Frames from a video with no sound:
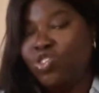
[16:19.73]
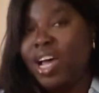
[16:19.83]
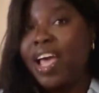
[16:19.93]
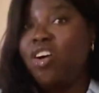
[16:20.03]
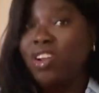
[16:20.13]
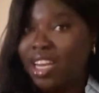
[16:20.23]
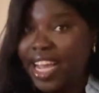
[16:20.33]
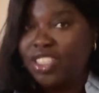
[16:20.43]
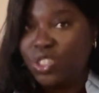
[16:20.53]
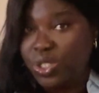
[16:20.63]
Try
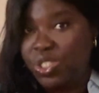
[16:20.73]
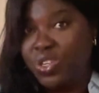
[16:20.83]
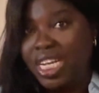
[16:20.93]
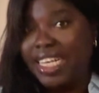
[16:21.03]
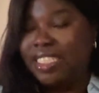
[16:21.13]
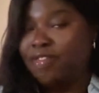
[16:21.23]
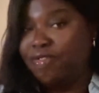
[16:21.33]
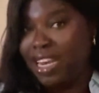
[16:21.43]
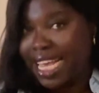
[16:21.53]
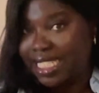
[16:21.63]
online tutoring as a
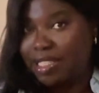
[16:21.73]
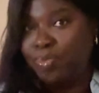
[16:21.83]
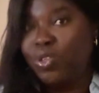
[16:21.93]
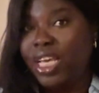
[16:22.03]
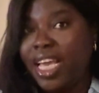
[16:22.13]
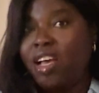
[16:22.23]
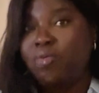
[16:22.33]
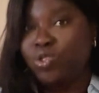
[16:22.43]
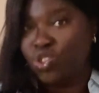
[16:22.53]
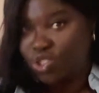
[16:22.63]
flexible
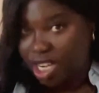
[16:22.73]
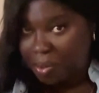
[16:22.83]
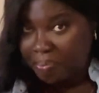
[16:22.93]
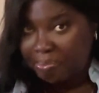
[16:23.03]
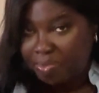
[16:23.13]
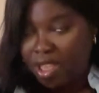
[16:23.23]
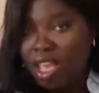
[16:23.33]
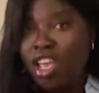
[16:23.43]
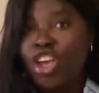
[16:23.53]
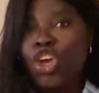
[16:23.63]
income stream.
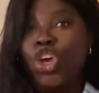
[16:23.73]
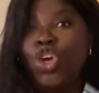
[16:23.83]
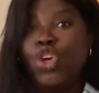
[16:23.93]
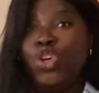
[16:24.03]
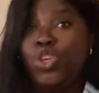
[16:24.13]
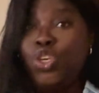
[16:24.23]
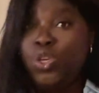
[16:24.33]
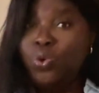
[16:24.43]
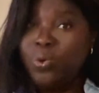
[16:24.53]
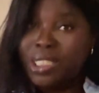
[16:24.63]

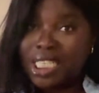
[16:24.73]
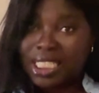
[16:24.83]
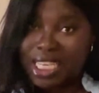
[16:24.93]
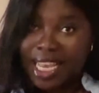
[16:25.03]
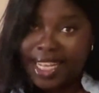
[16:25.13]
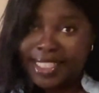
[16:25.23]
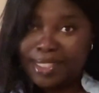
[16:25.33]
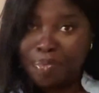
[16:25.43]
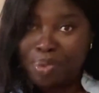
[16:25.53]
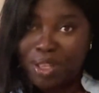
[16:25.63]
Use it
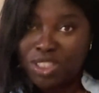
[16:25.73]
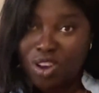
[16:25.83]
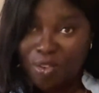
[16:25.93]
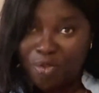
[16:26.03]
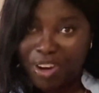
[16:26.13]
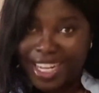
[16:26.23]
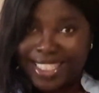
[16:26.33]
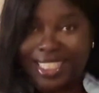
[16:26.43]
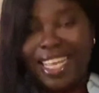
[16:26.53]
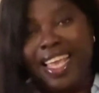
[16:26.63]
to build
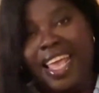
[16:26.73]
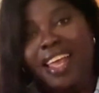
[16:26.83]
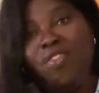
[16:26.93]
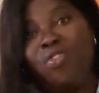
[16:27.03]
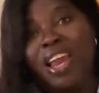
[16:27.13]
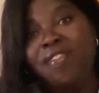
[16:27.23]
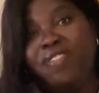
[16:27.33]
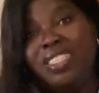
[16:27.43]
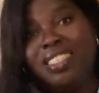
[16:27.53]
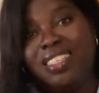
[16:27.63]
confidence and gain
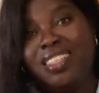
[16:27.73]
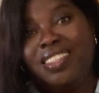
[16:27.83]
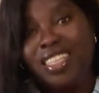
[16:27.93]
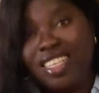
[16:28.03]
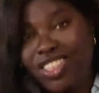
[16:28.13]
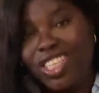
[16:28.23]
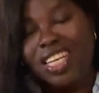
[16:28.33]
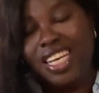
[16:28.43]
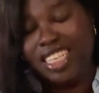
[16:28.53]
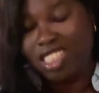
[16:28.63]
relevant
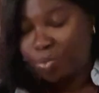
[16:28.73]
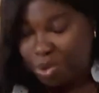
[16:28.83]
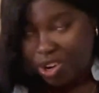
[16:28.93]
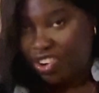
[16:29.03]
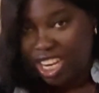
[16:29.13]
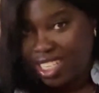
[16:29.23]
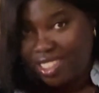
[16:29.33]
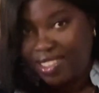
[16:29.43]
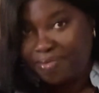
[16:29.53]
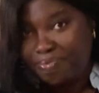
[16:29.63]
teaching
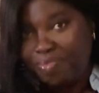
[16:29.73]
experience.